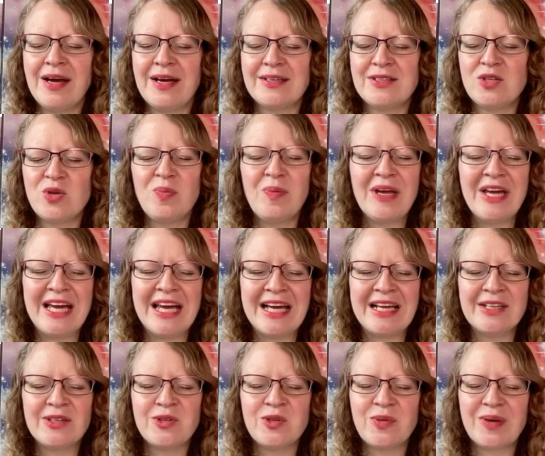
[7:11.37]
As you
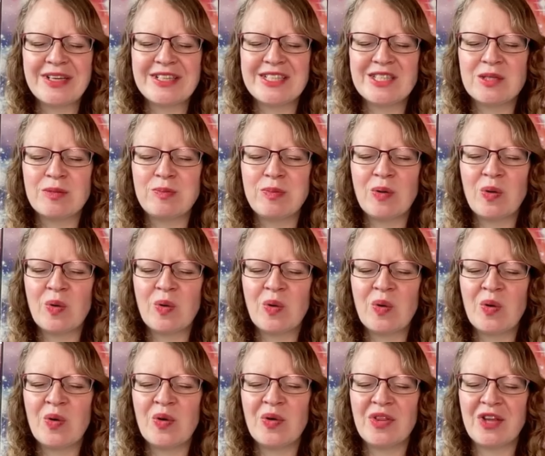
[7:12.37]
begin to
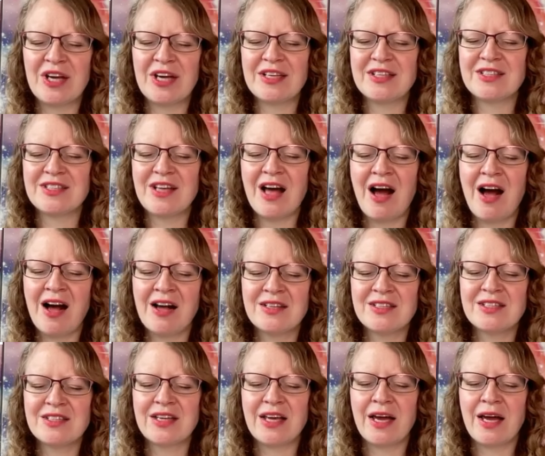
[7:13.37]
explore this,
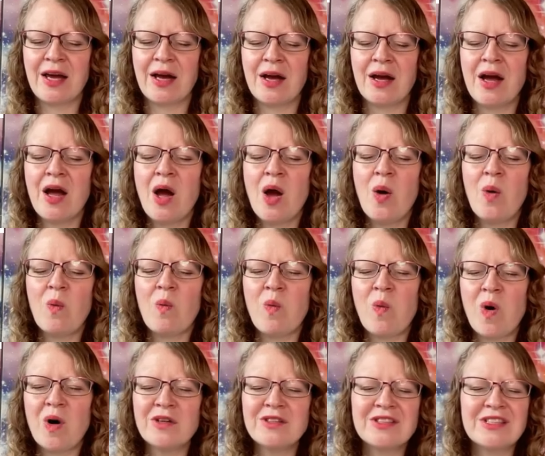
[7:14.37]
asking,
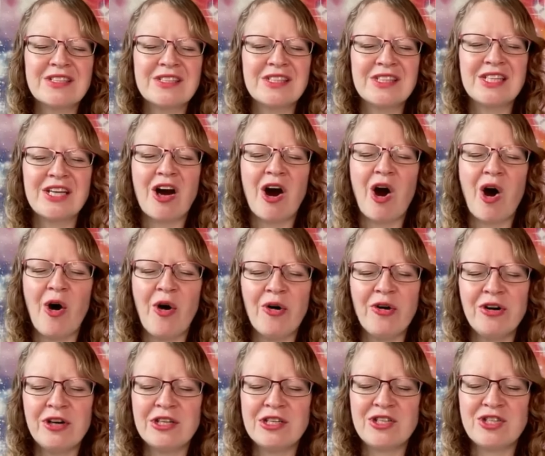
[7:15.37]
what is the
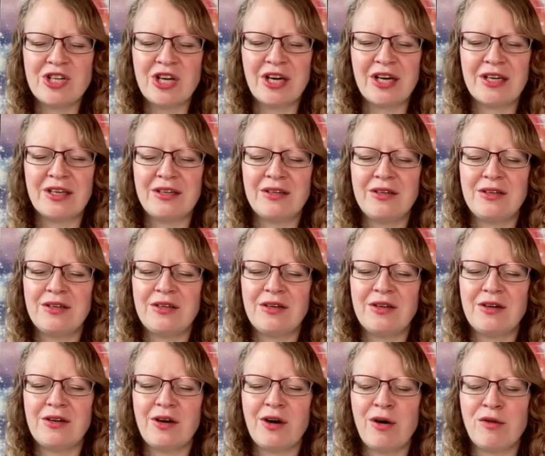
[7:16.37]
origin
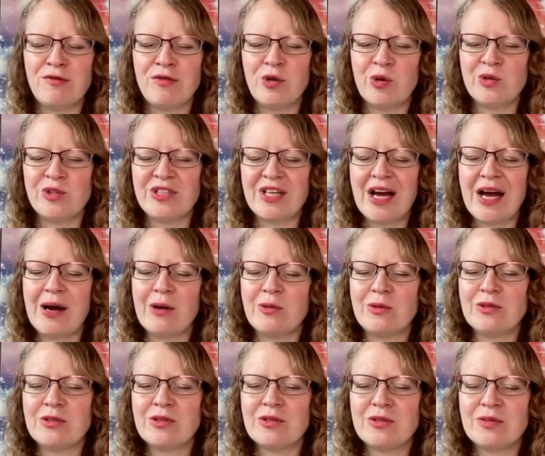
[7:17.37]
of your
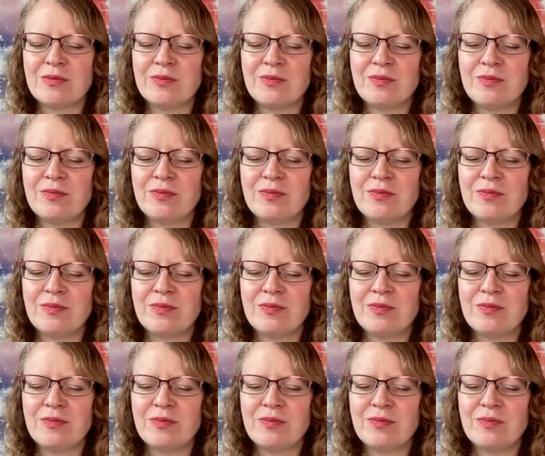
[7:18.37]
doubt?